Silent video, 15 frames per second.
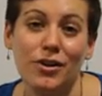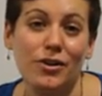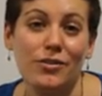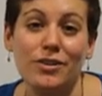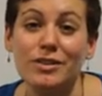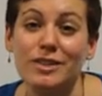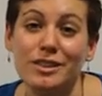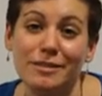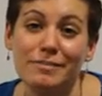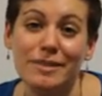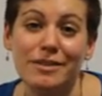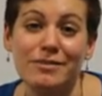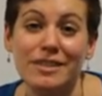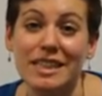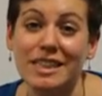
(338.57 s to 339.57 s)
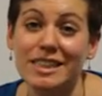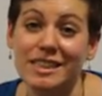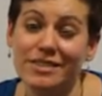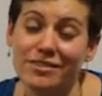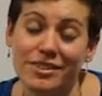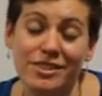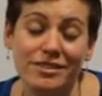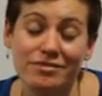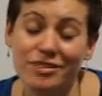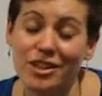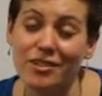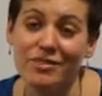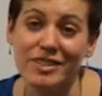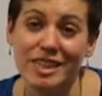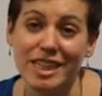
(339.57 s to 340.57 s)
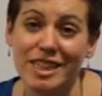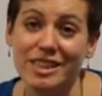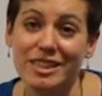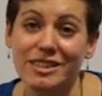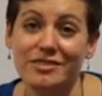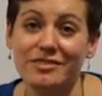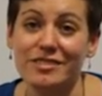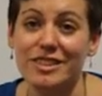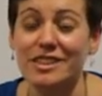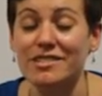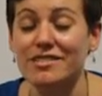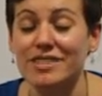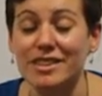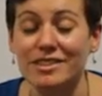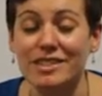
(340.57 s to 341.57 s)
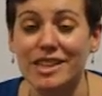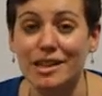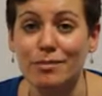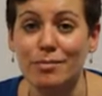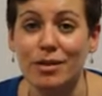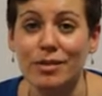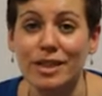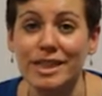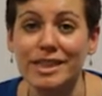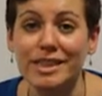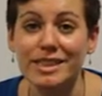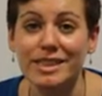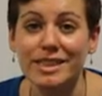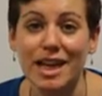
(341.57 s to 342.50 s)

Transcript: Of course, it would be a really different conversation for different employers.